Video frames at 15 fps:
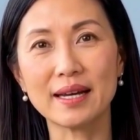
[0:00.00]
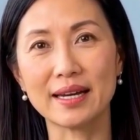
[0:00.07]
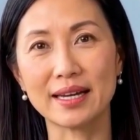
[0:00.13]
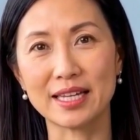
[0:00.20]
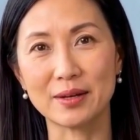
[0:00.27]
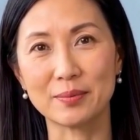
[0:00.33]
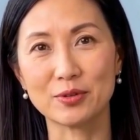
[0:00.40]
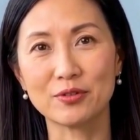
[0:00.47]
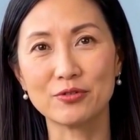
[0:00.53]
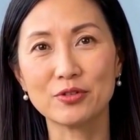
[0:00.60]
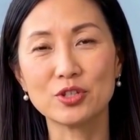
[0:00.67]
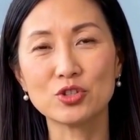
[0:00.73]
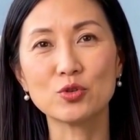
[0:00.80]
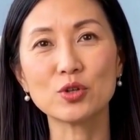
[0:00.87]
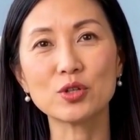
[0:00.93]
keep the
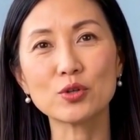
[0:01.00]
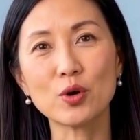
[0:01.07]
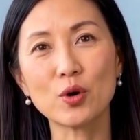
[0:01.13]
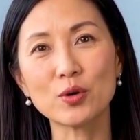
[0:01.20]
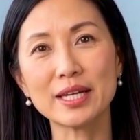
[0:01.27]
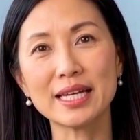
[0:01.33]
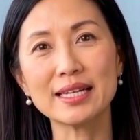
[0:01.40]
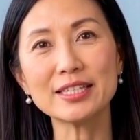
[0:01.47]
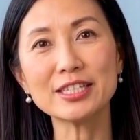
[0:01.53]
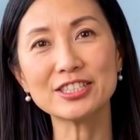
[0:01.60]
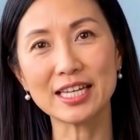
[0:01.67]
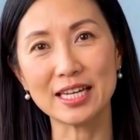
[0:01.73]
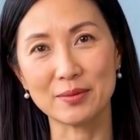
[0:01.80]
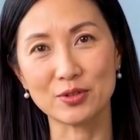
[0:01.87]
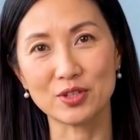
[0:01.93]
fish oil going at the
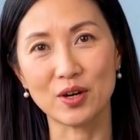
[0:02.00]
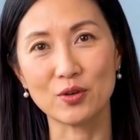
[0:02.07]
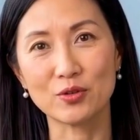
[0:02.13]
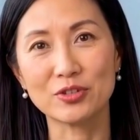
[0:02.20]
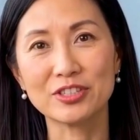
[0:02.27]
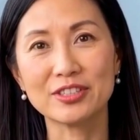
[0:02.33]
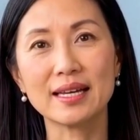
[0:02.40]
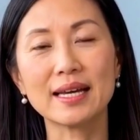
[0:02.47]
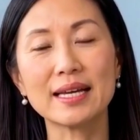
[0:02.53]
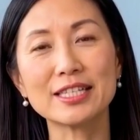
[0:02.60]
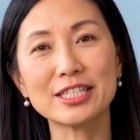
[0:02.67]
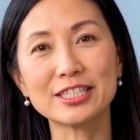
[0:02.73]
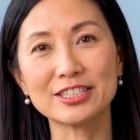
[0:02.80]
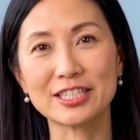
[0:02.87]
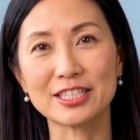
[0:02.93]
same dose,
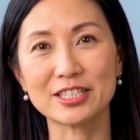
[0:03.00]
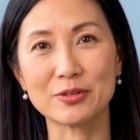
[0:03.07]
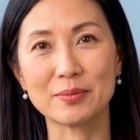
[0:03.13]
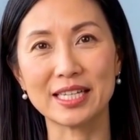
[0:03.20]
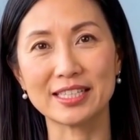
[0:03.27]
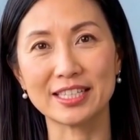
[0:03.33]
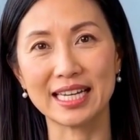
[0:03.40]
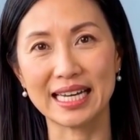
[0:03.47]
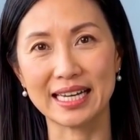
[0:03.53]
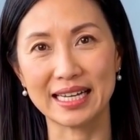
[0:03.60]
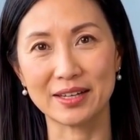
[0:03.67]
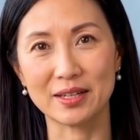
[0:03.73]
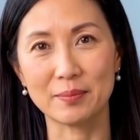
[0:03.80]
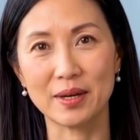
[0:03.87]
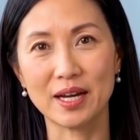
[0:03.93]
since it is
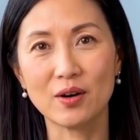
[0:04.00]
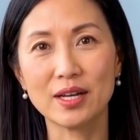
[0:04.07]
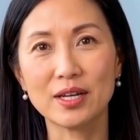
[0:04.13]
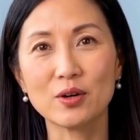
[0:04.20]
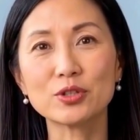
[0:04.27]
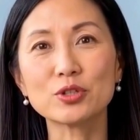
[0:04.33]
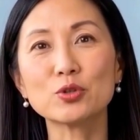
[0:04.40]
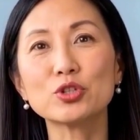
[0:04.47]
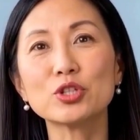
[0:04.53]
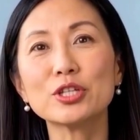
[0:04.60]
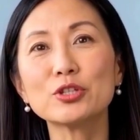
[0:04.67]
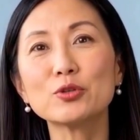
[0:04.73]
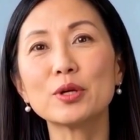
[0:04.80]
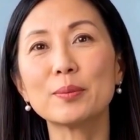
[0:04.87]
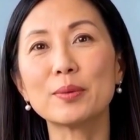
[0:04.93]
maintaining the barrier you
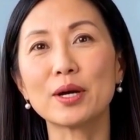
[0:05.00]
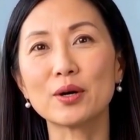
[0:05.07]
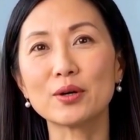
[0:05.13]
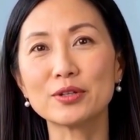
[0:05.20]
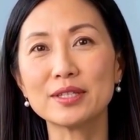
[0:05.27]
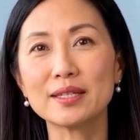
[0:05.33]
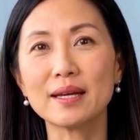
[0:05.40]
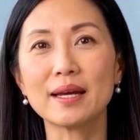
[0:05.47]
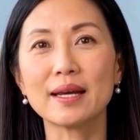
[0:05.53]
just rebuilt,